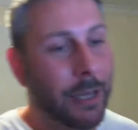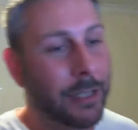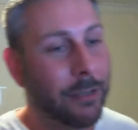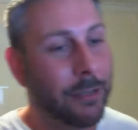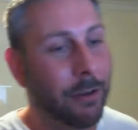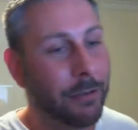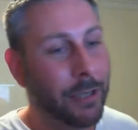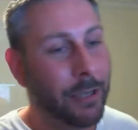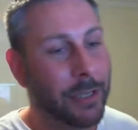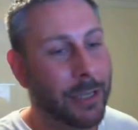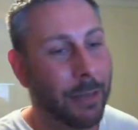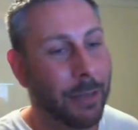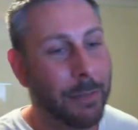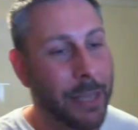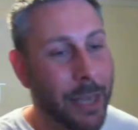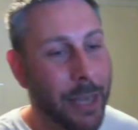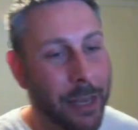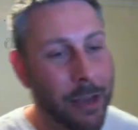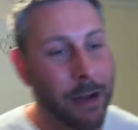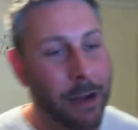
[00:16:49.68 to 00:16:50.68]
just something
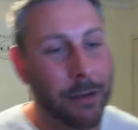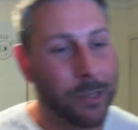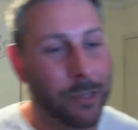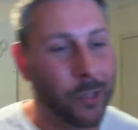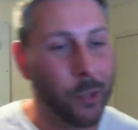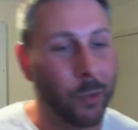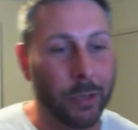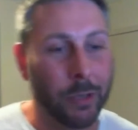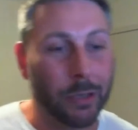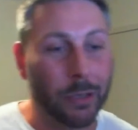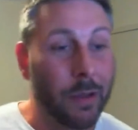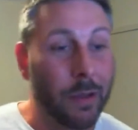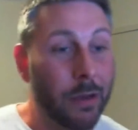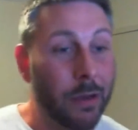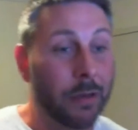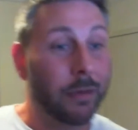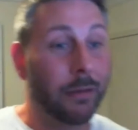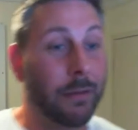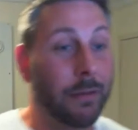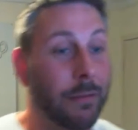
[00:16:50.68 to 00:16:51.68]
you can go to school and
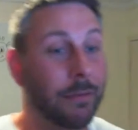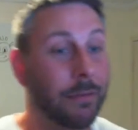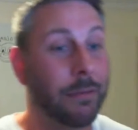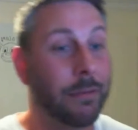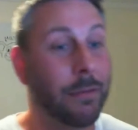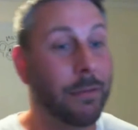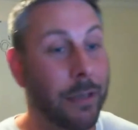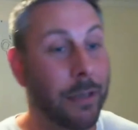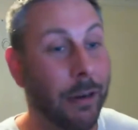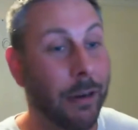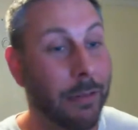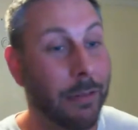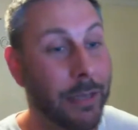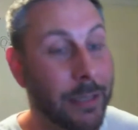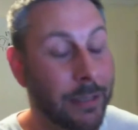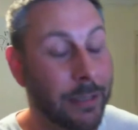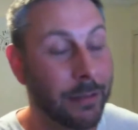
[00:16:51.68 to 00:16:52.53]
learn. You know,